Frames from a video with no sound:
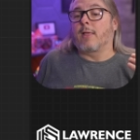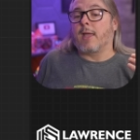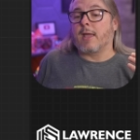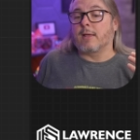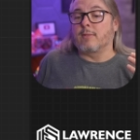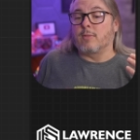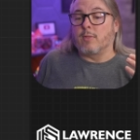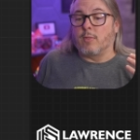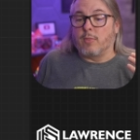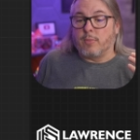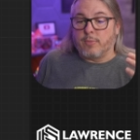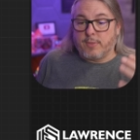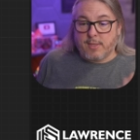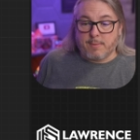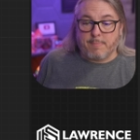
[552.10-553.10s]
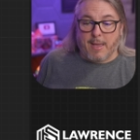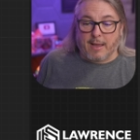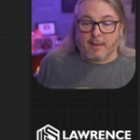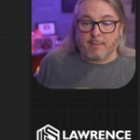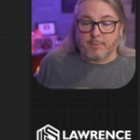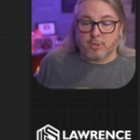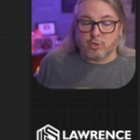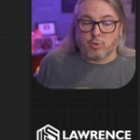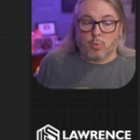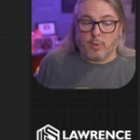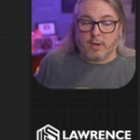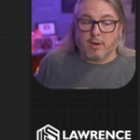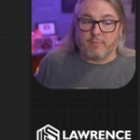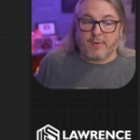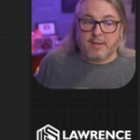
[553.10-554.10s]
and the backup control
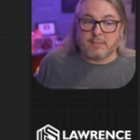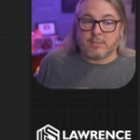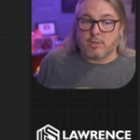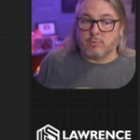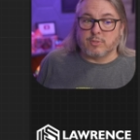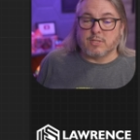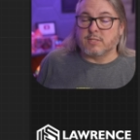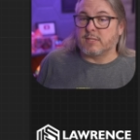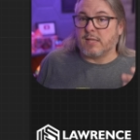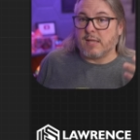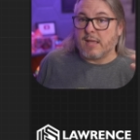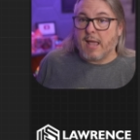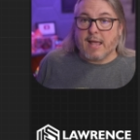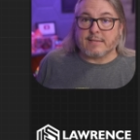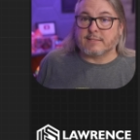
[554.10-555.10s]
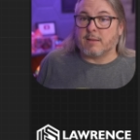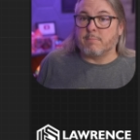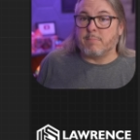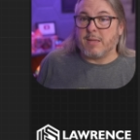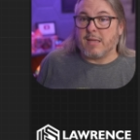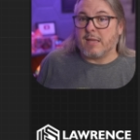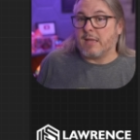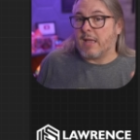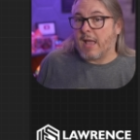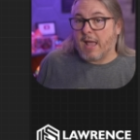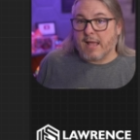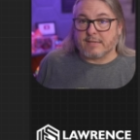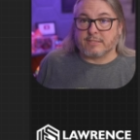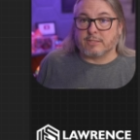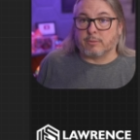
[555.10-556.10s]
interface uses the SMB,
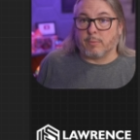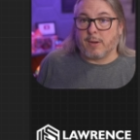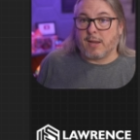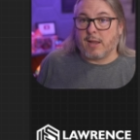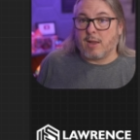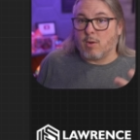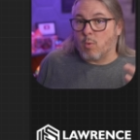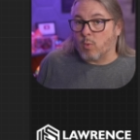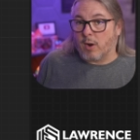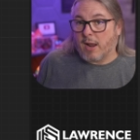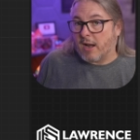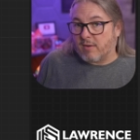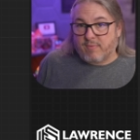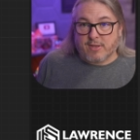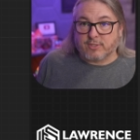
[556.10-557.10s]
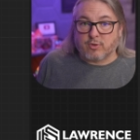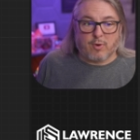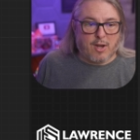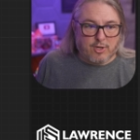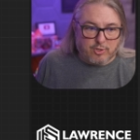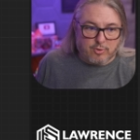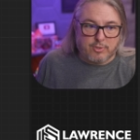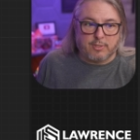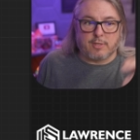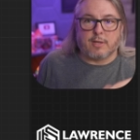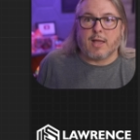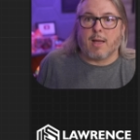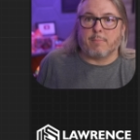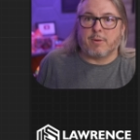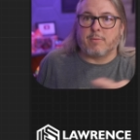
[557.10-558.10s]
S3, or NFS credentials, the
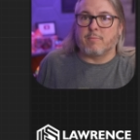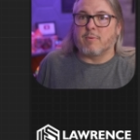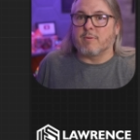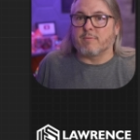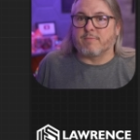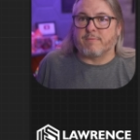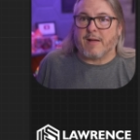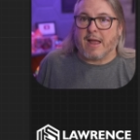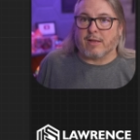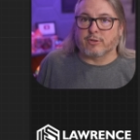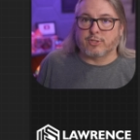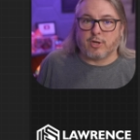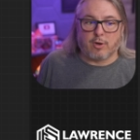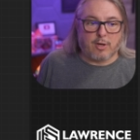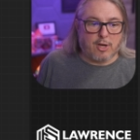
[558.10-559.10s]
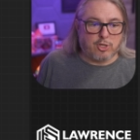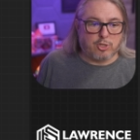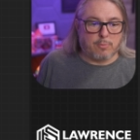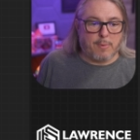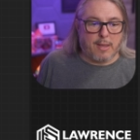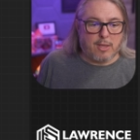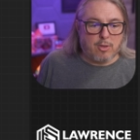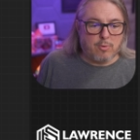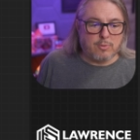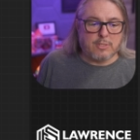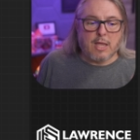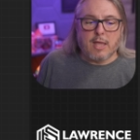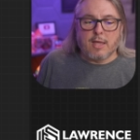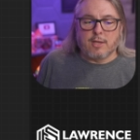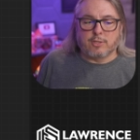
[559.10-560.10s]
common file sharing that you may use
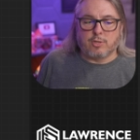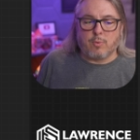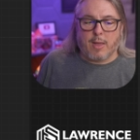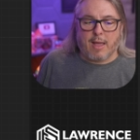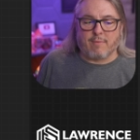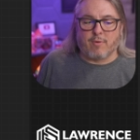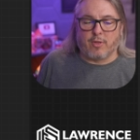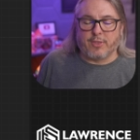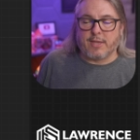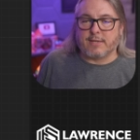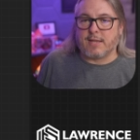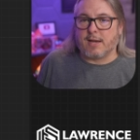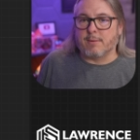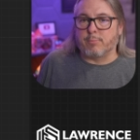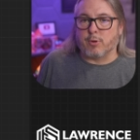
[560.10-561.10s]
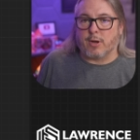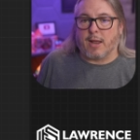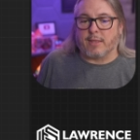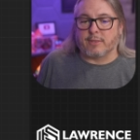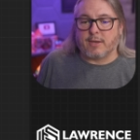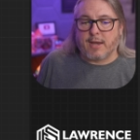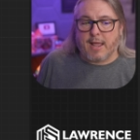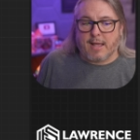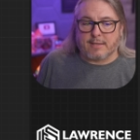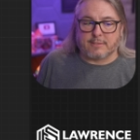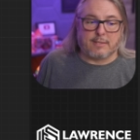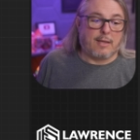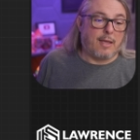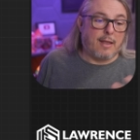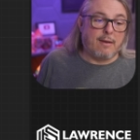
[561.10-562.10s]
to have all that data put on the
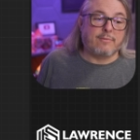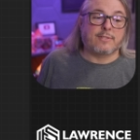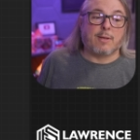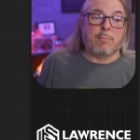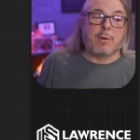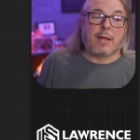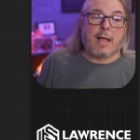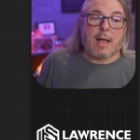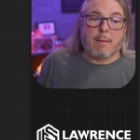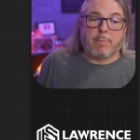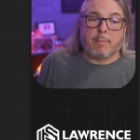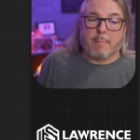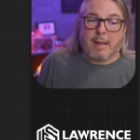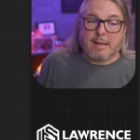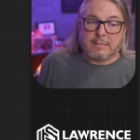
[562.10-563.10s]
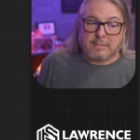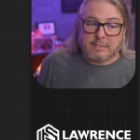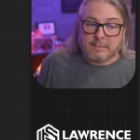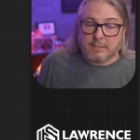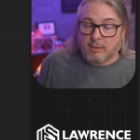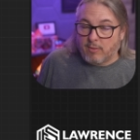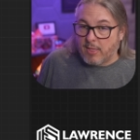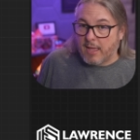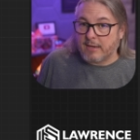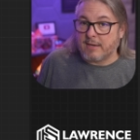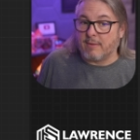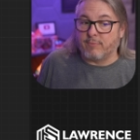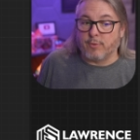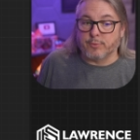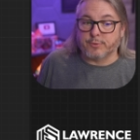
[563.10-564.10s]
NAS. And if someone compromises
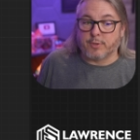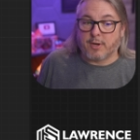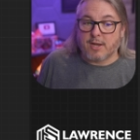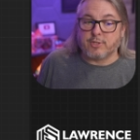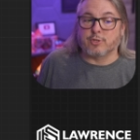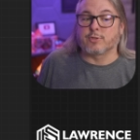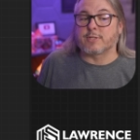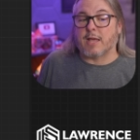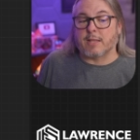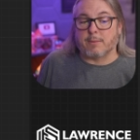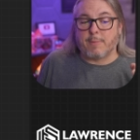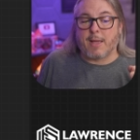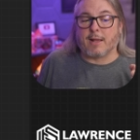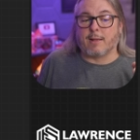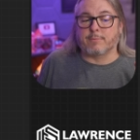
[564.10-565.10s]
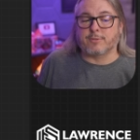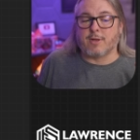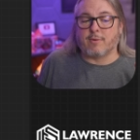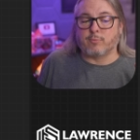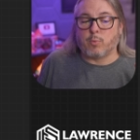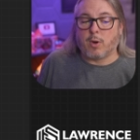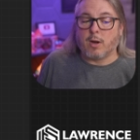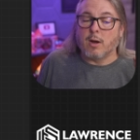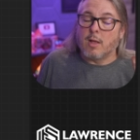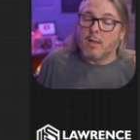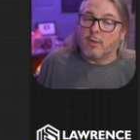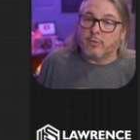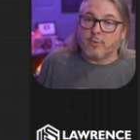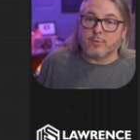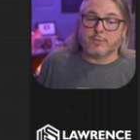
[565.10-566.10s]
any of those credentials out of the backup software,
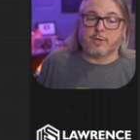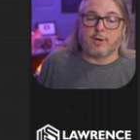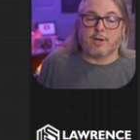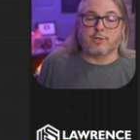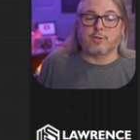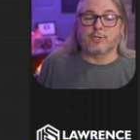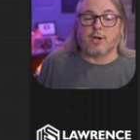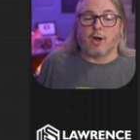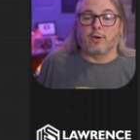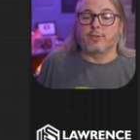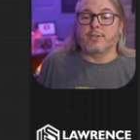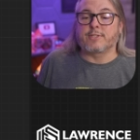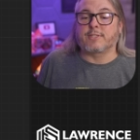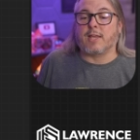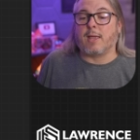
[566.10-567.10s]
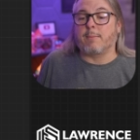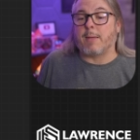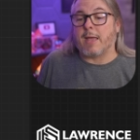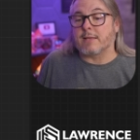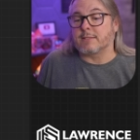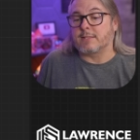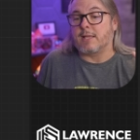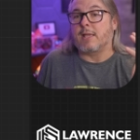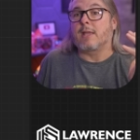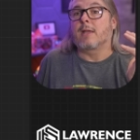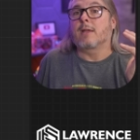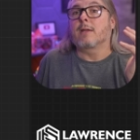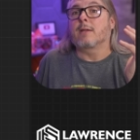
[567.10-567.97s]
those credentials aren't the same as the